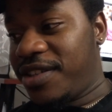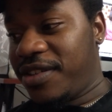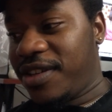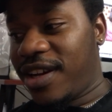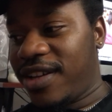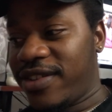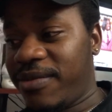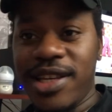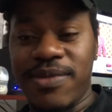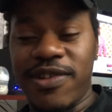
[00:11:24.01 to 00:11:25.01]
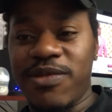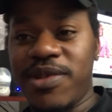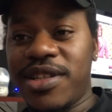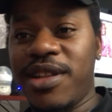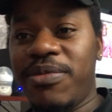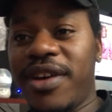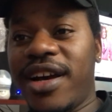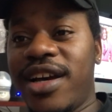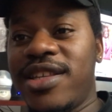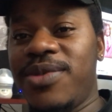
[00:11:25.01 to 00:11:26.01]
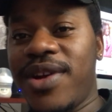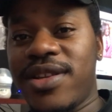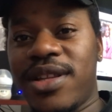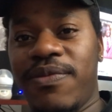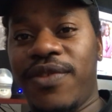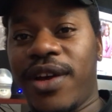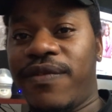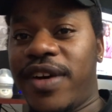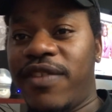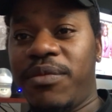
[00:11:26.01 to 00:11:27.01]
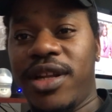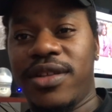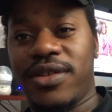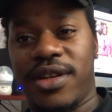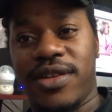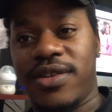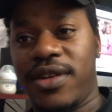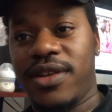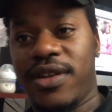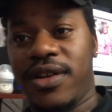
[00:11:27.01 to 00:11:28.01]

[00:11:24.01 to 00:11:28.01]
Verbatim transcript: I'll show you guys him. He's supposed to be sleeping, guys. He went to sleep for like five minutes and that's it.